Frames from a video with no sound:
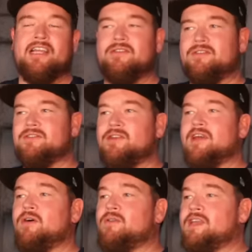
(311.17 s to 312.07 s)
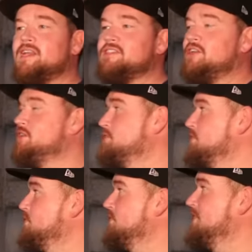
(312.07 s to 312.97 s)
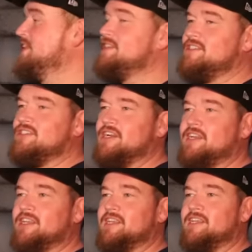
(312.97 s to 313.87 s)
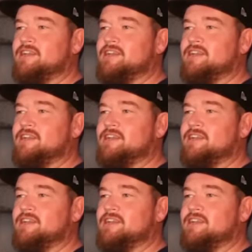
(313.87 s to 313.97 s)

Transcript: here. It's the only execution for this jail